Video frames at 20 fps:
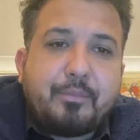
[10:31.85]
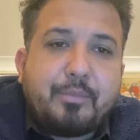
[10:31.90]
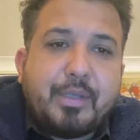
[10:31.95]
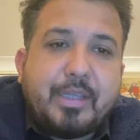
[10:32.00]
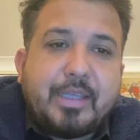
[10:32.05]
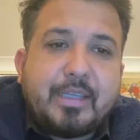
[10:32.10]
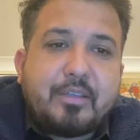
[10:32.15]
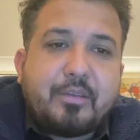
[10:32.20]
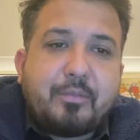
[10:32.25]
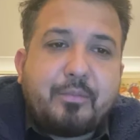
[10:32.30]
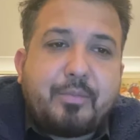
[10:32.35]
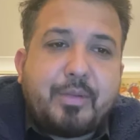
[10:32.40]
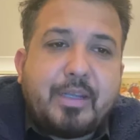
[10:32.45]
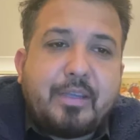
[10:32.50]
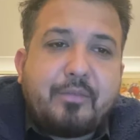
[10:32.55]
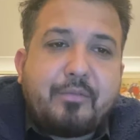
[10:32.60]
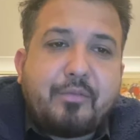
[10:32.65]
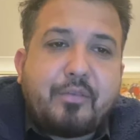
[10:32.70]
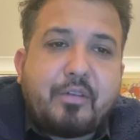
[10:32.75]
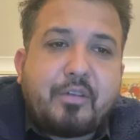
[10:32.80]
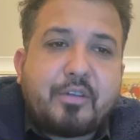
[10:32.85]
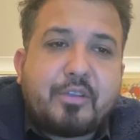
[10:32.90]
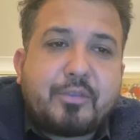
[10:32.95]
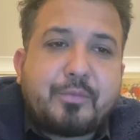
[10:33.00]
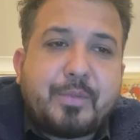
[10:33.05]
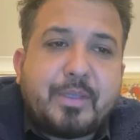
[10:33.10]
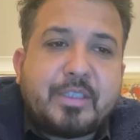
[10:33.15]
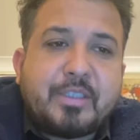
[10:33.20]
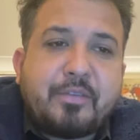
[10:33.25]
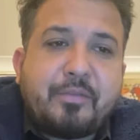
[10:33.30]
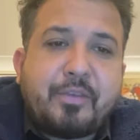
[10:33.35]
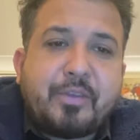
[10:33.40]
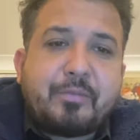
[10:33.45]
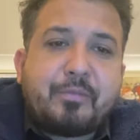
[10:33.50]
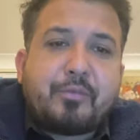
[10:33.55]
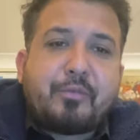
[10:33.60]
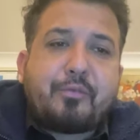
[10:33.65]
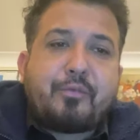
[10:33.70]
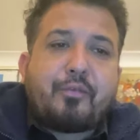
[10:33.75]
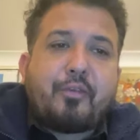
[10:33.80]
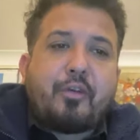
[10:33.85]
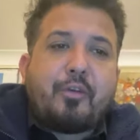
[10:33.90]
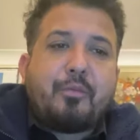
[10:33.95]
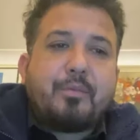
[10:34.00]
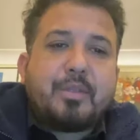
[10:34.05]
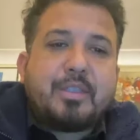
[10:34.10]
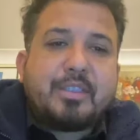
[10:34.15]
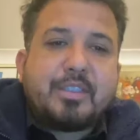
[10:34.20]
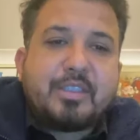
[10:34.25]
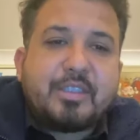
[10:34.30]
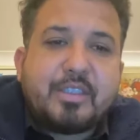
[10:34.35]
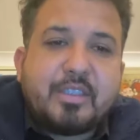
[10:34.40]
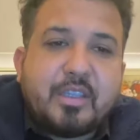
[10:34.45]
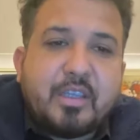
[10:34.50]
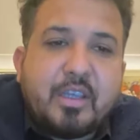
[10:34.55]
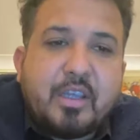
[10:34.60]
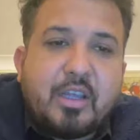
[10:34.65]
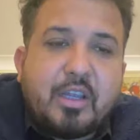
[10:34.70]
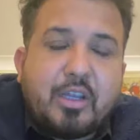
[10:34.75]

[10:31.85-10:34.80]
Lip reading: being compelled for specific performance.